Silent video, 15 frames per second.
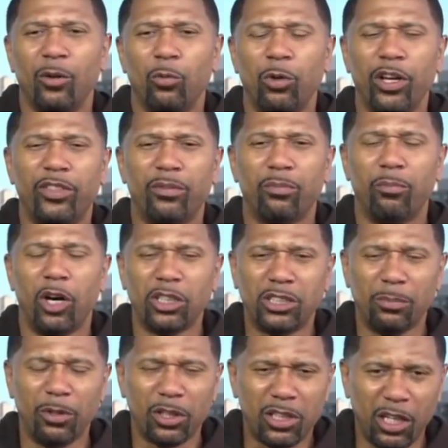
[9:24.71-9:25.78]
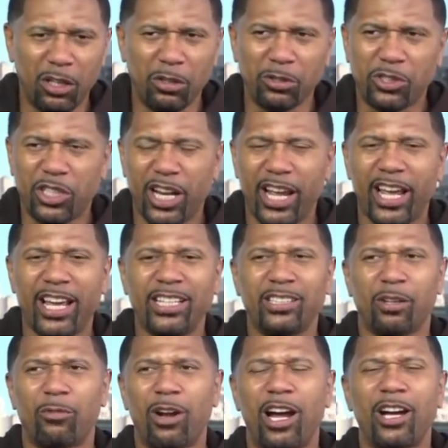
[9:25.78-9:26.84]
with multiple gold chains
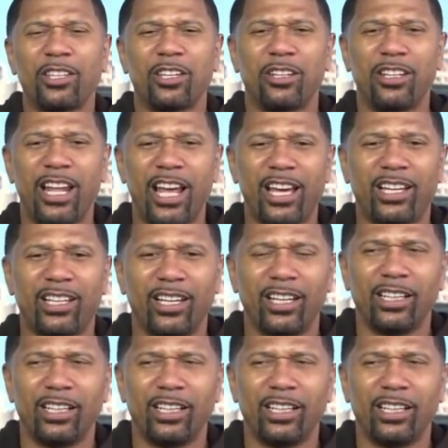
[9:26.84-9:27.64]
around your neck